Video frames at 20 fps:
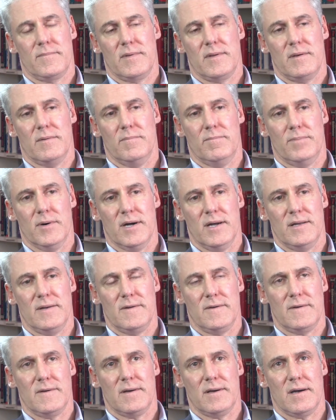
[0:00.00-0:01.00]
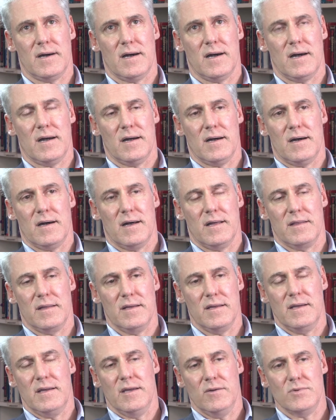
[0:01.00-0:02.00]

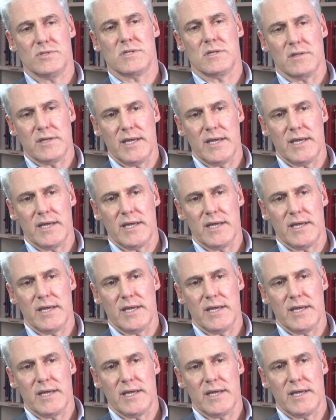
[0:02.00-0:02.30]
it was the